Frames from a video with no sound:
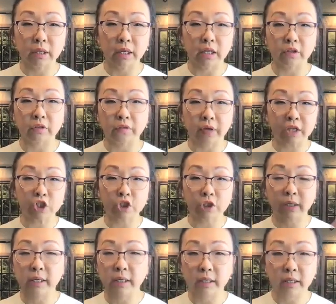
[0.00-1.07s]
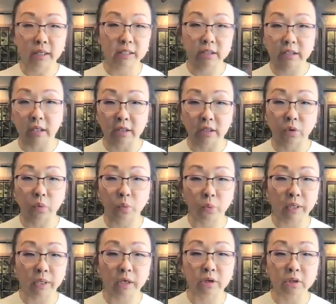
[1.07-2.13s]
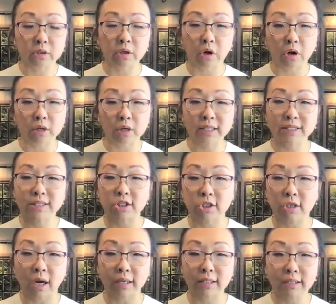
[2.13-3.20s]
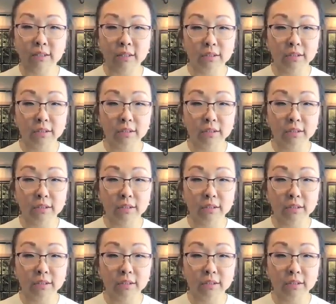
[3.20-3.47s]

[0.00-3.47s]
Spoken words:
elevation is done. Ours is not.